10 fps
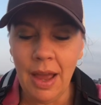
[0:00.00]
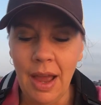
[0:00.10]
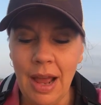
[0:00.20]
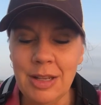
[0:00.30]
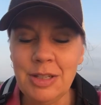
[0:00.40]

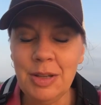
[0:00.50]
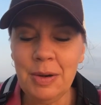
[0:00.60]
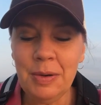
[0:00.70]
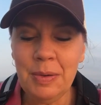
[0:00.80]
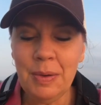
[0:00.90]
And
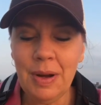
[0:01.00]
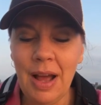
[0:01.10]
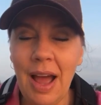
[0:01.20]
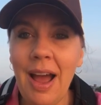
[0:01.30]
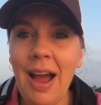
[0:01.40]
so
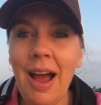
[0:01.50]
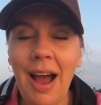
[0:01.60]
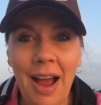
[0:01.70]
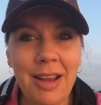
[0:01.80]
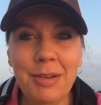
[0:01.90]

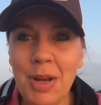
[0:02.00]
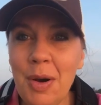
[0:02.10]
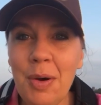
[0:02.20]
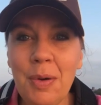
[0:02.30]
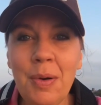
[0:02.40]
I
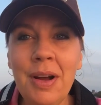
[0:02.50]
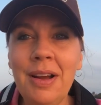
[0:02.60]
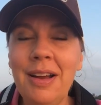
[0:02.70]
know